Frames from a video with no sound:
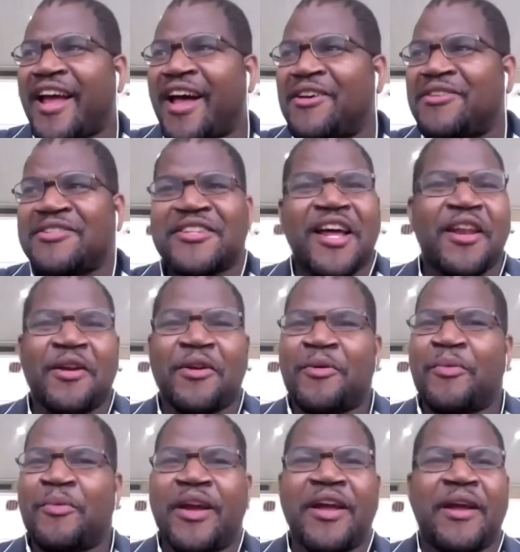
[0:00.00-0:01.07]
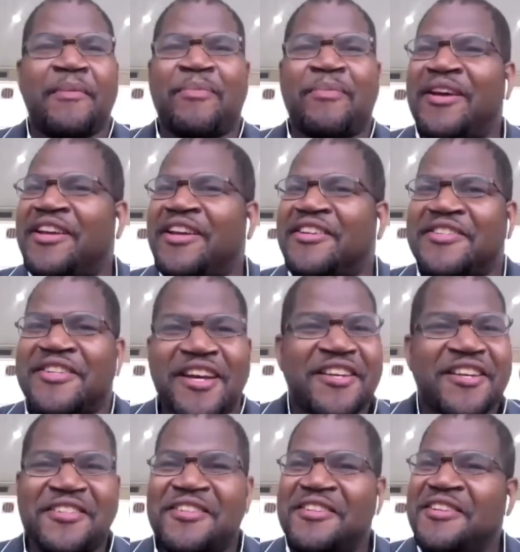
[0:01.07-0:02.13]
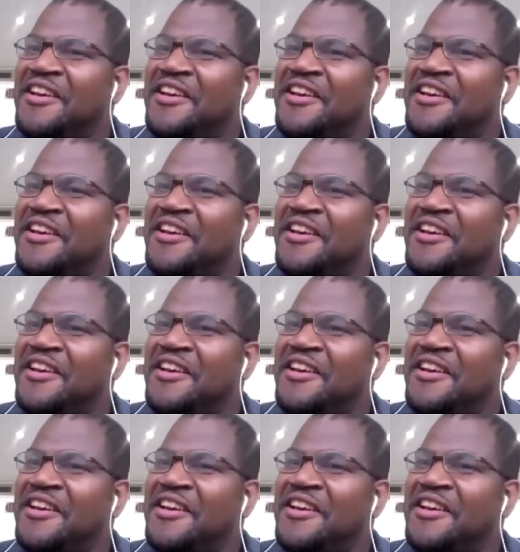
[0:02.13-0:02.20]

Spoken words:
outside of the ring playing chess,